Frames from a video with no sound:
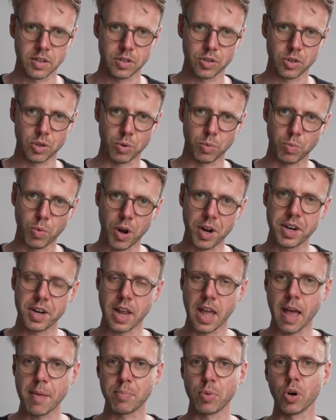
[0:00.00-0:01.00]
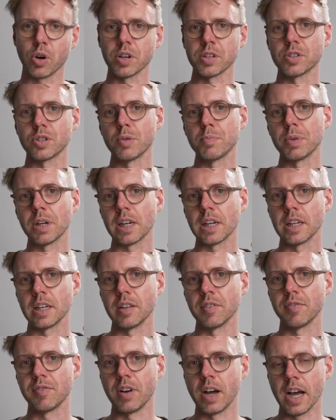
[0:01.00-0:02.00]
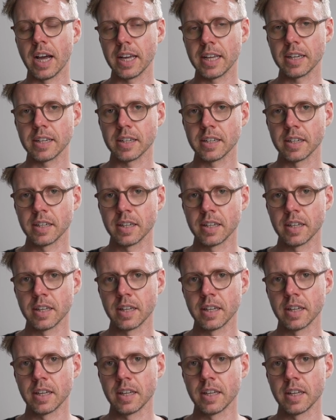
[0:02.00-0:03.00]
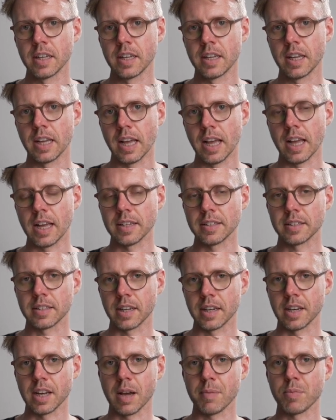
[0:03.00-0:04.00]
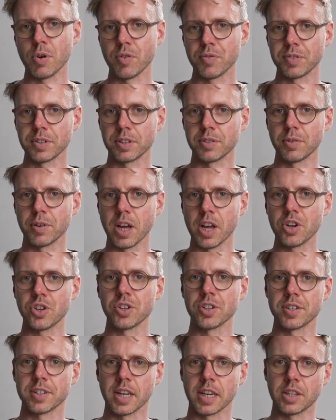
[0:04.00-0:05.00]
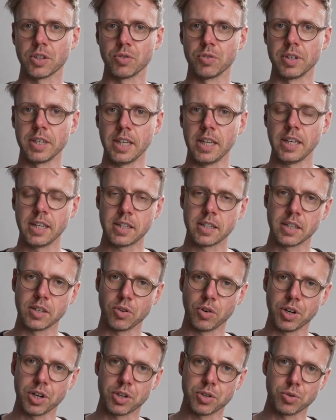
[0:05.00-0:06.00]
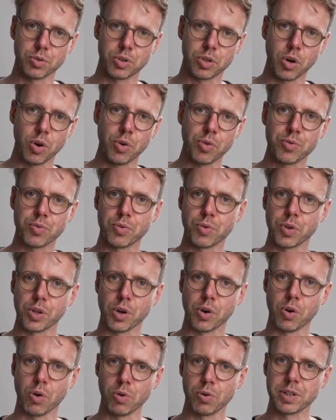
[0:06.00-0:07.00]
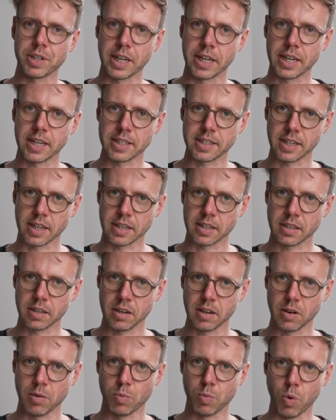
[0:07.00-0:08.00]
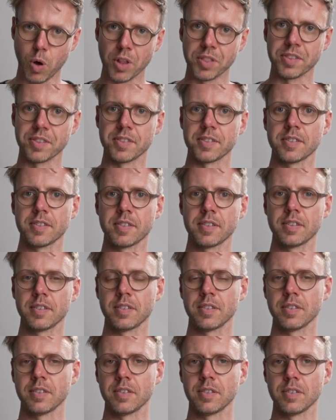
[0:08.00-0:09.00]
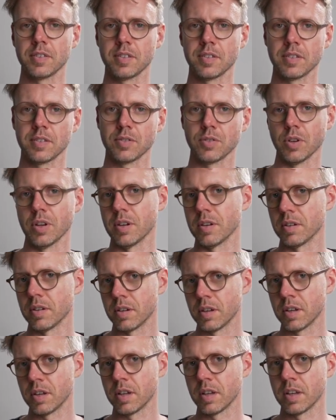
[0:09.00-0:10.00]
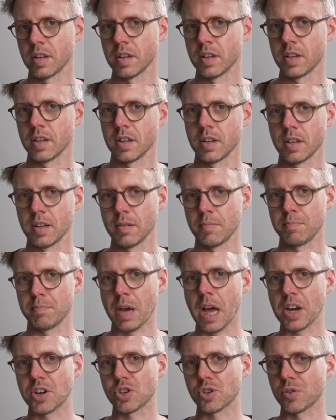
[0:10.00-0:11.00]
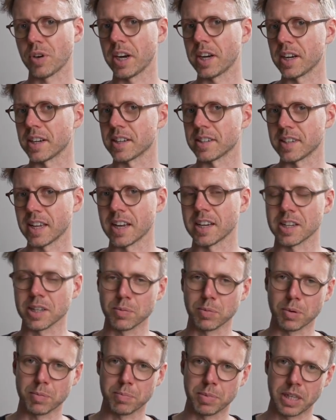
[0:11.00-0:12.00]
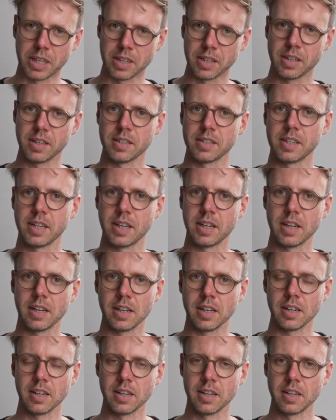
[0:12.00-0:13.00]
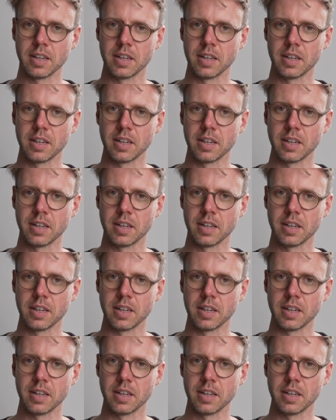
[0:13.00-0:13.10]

So one epoch is typically defined as the number of iterations that you need in order to go through your whole data set once. So in batch gradient descent, this would be a single